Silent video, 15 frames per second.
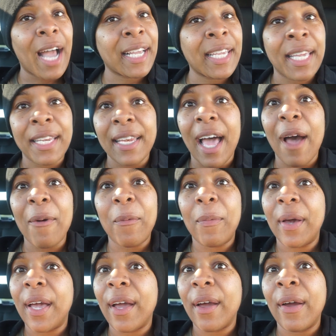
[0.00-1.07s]
cannot
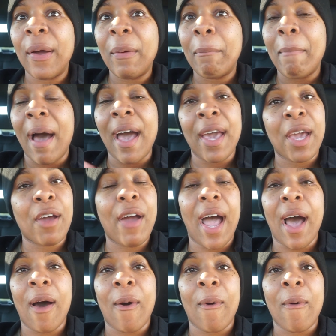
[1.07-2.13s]
wear my hair
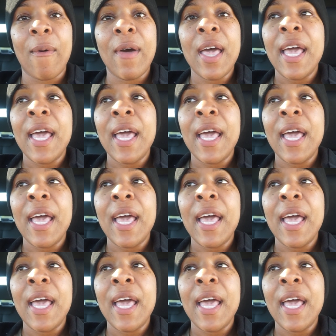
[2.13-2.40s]
out.